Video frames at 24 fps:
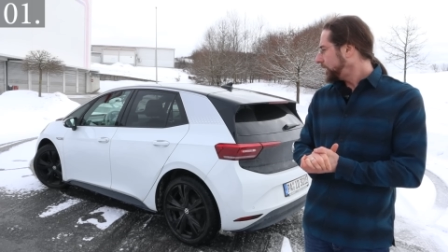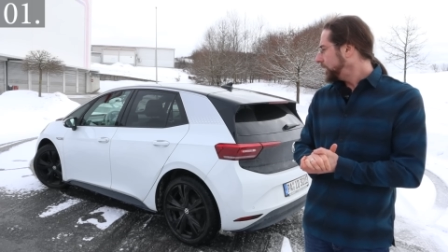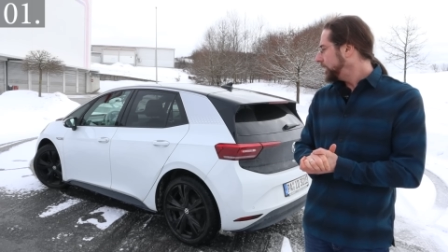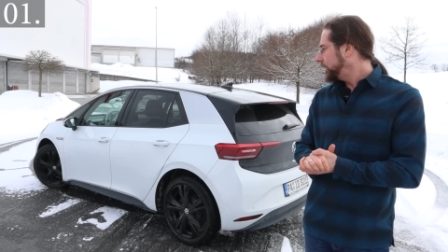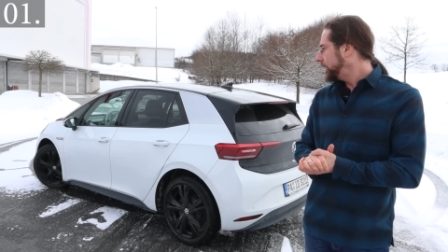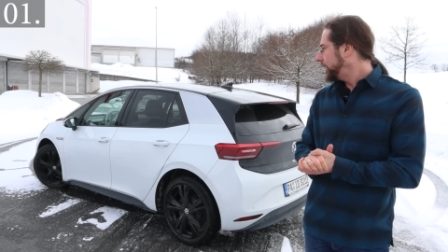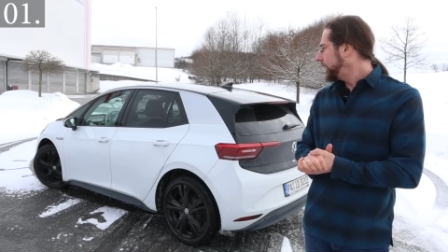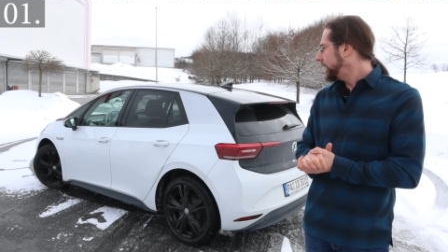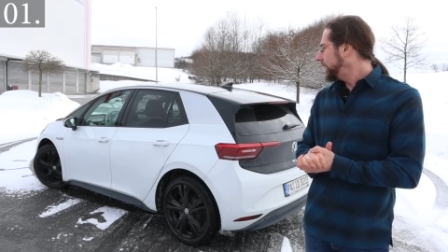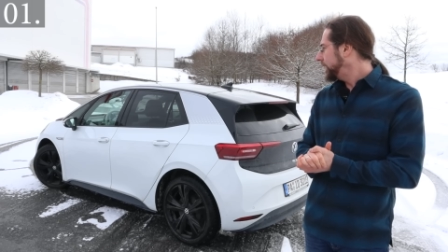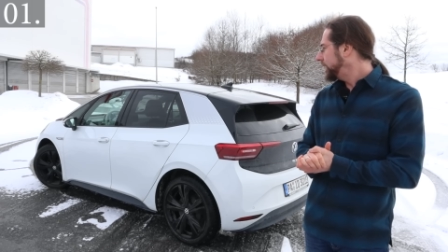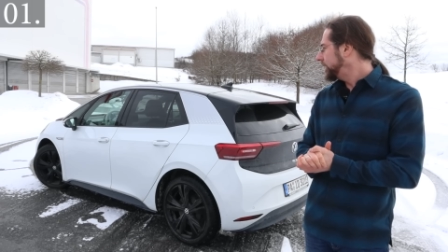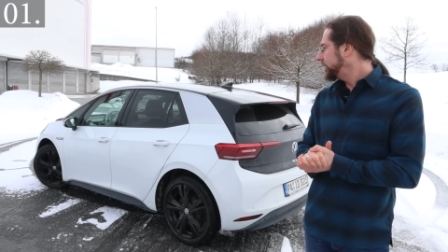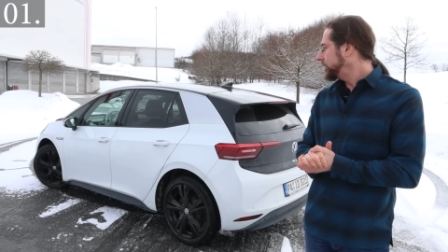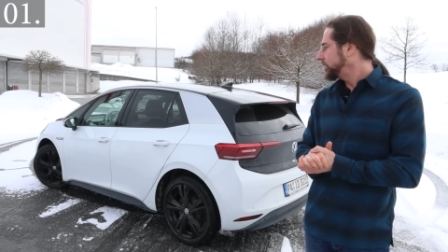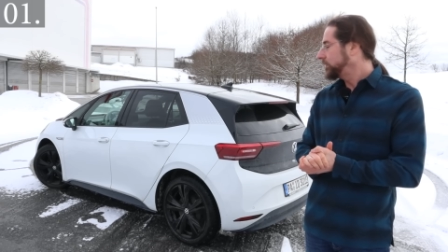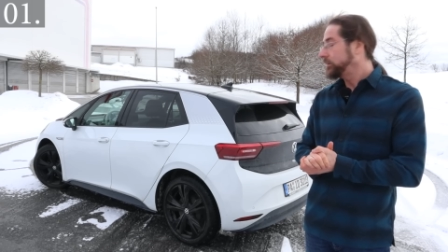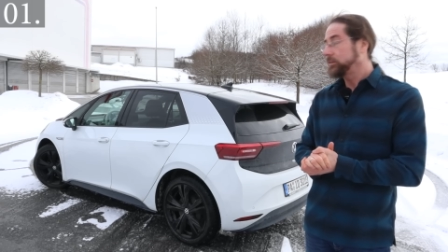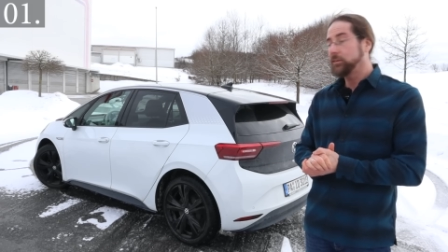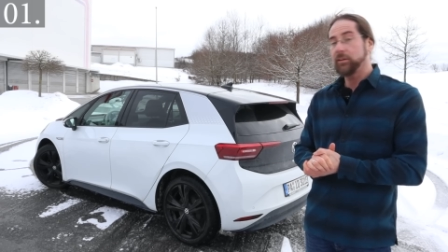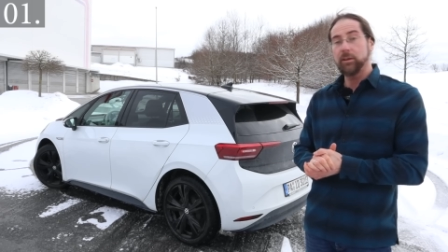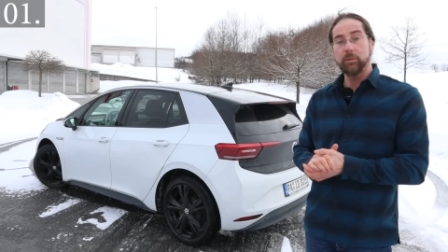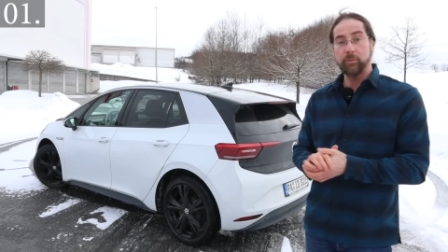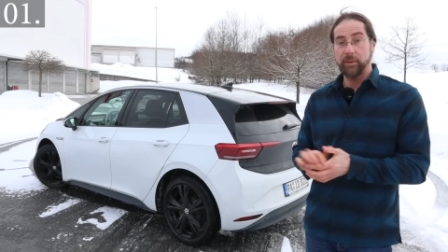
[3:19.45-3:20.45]
And
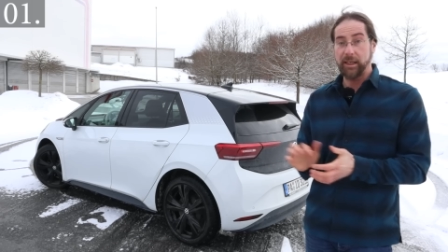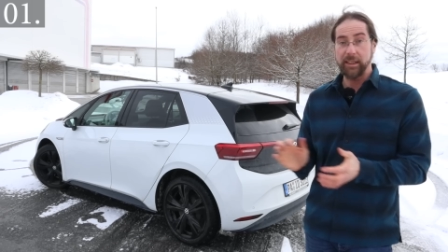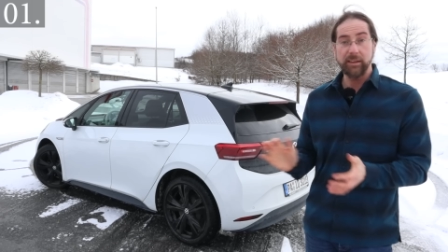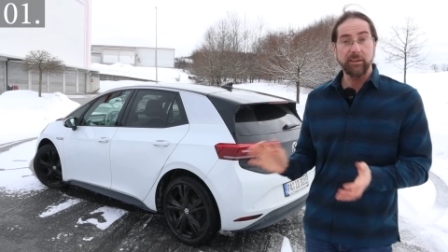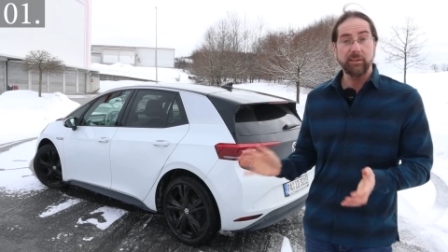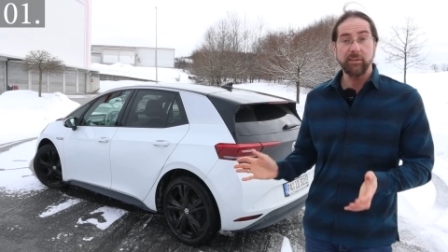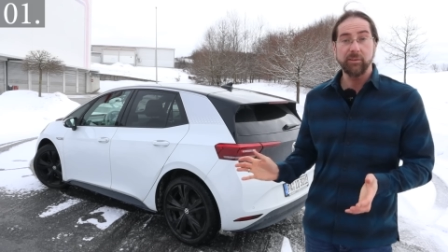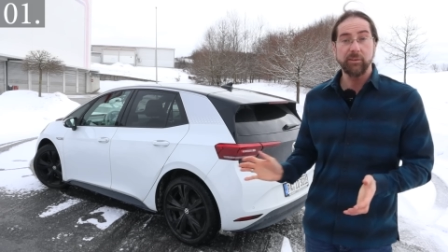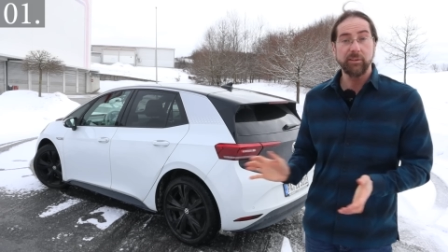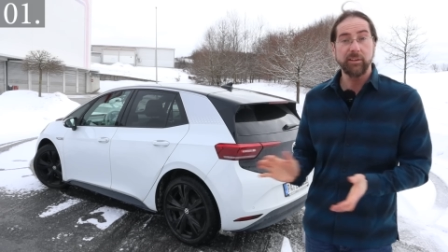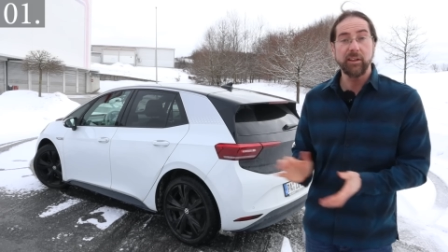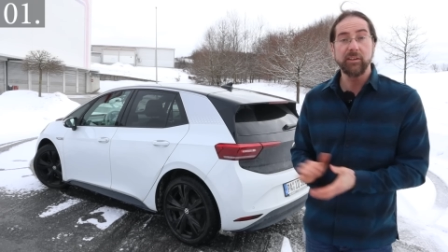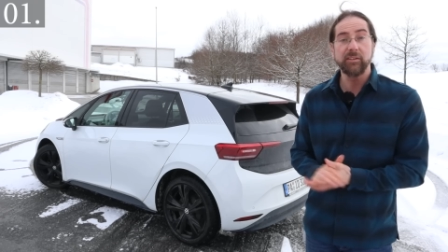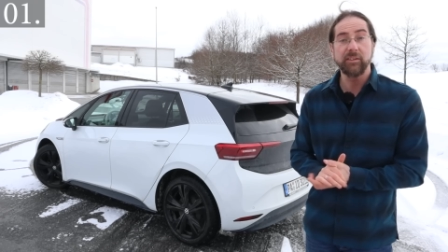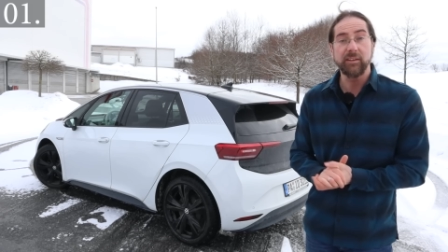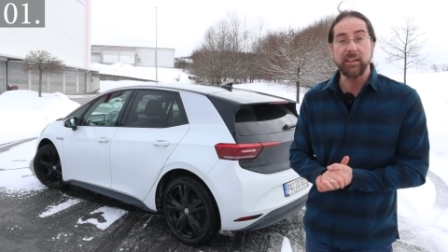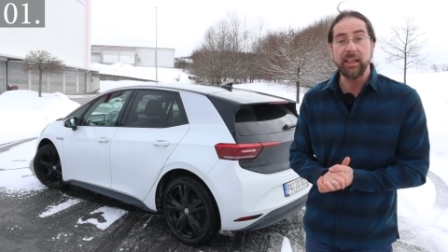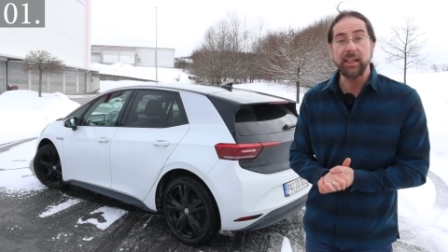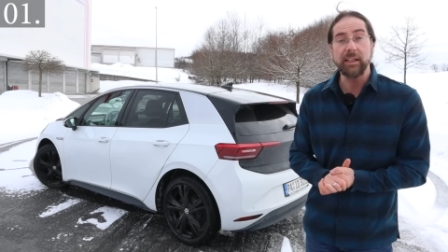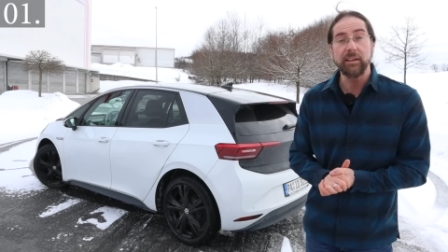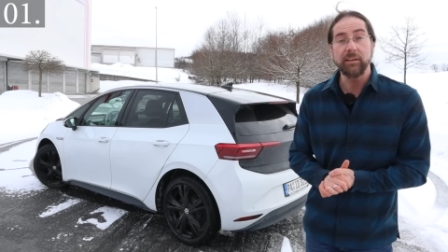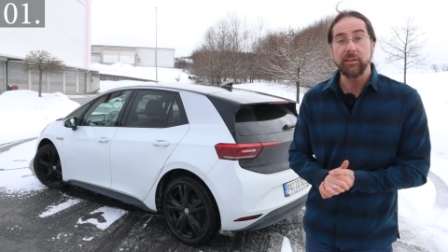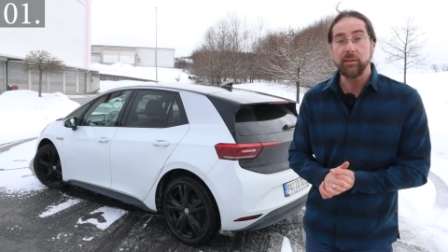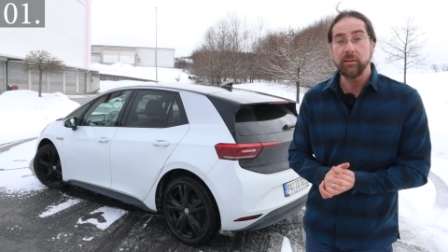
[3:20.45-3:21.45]
since
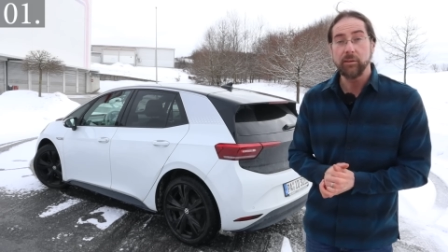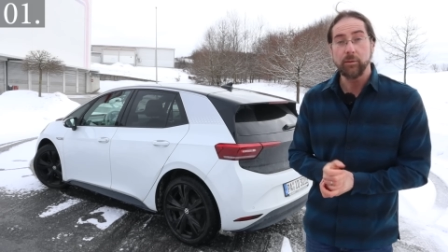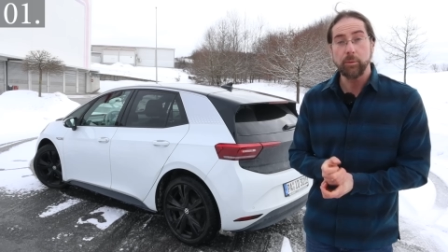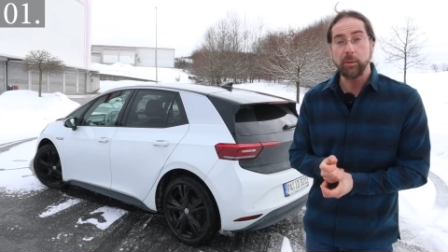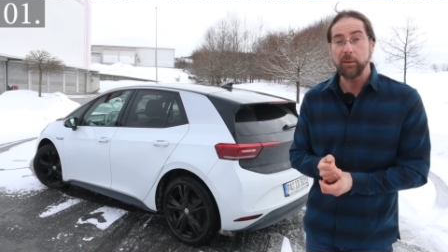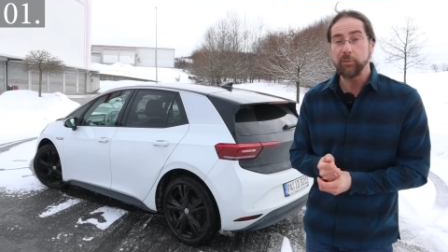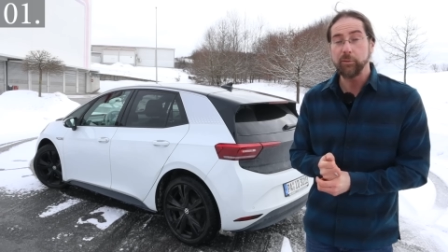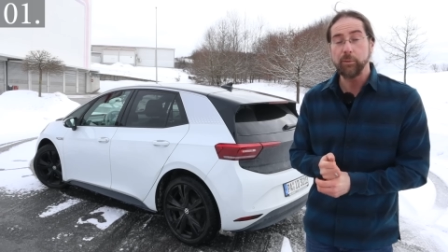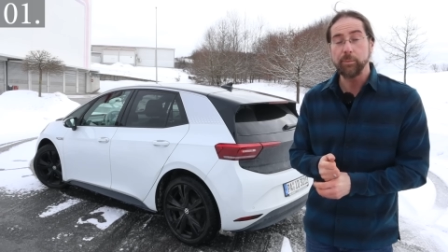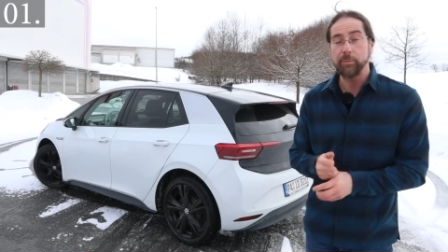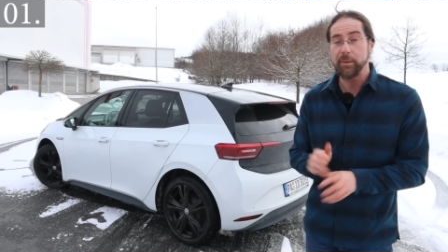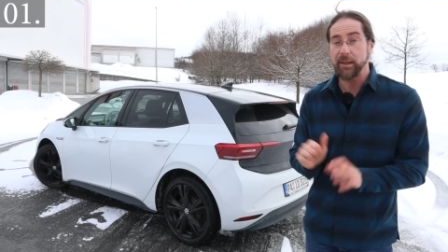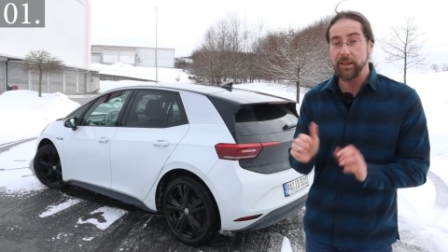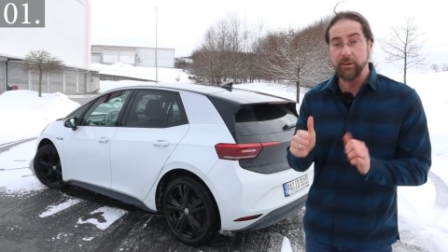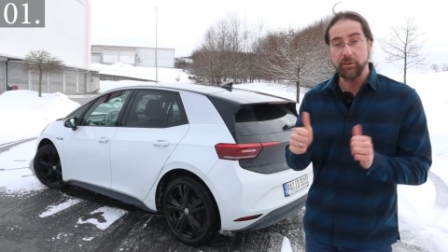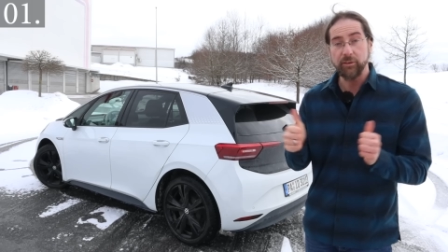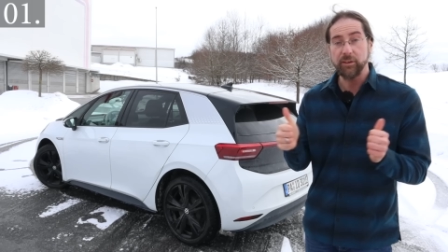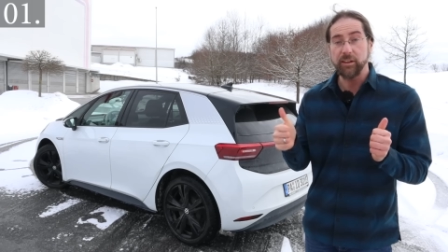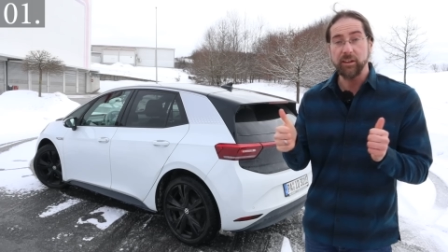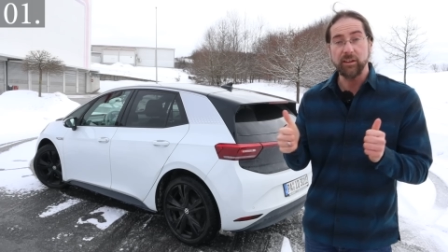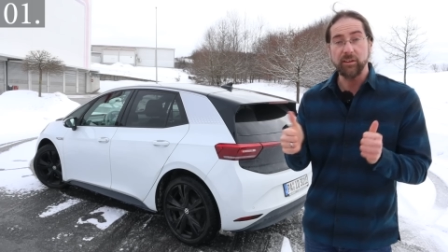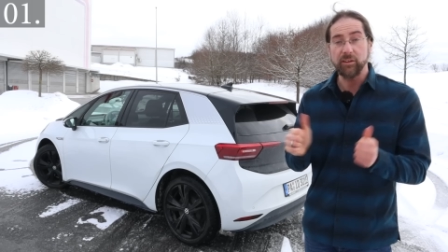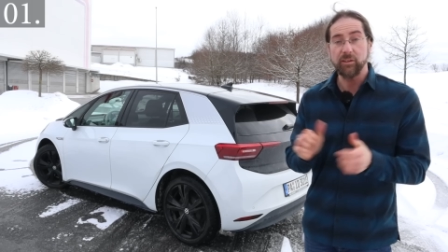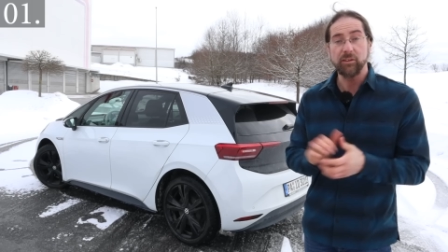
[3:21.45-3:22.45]
then 12-volt
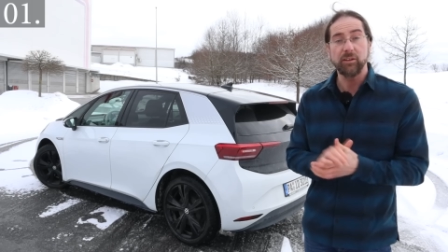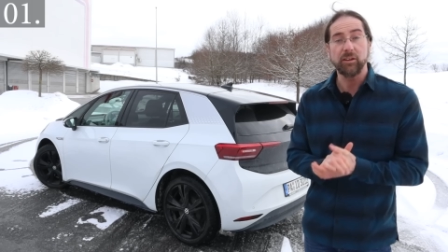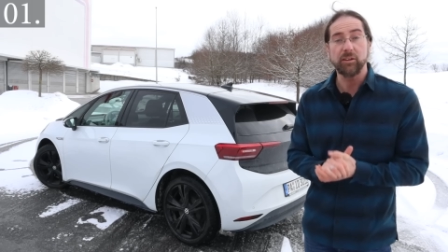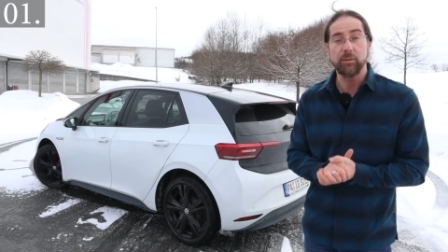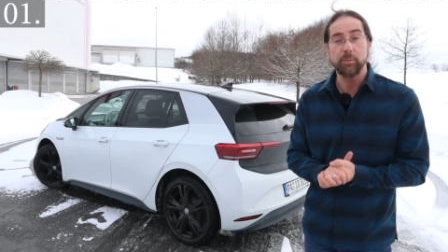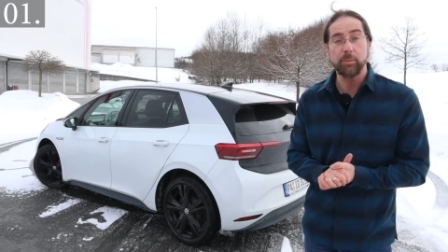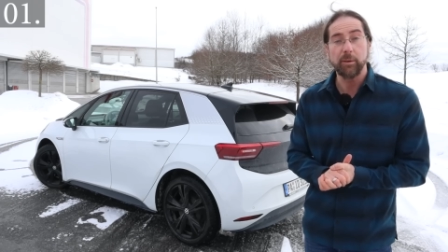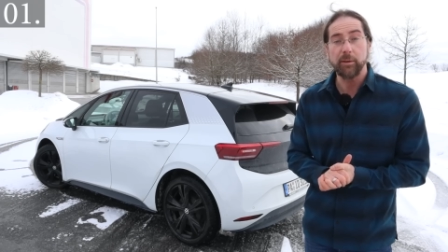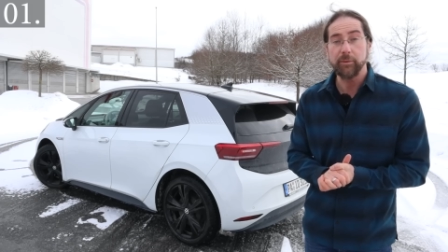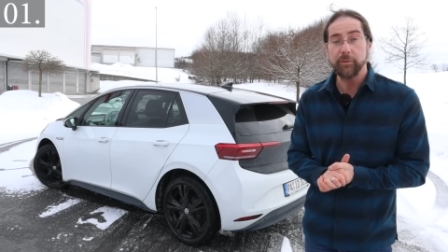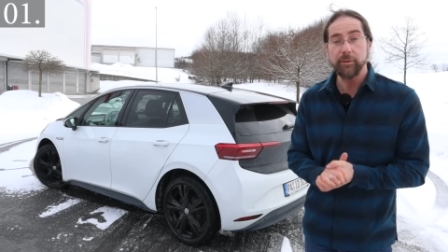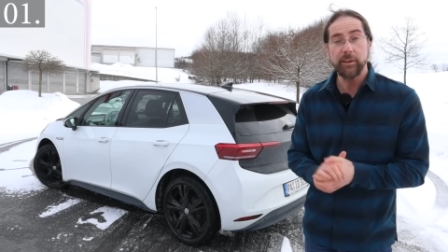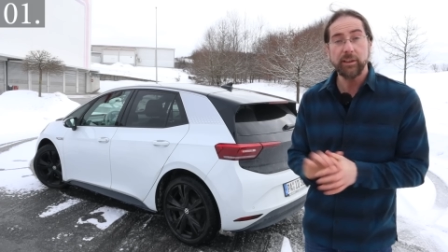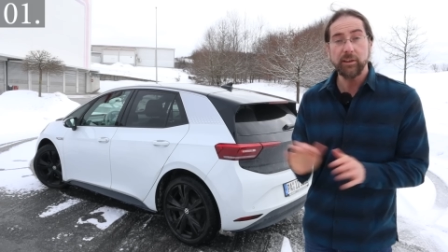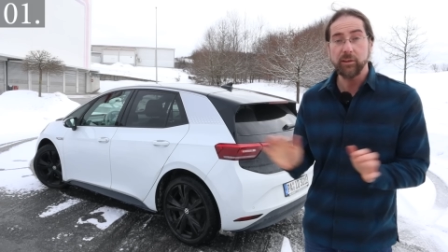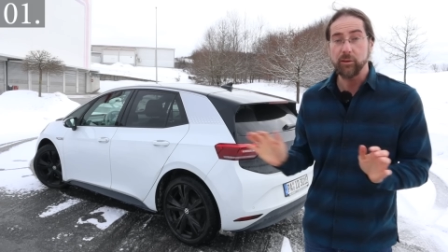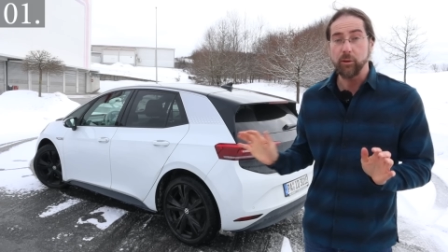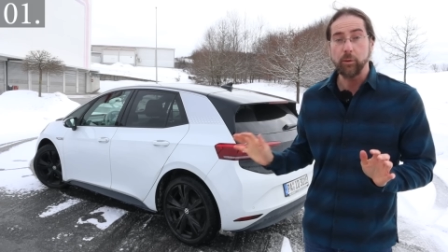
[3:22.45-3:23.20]
battery is just perfect,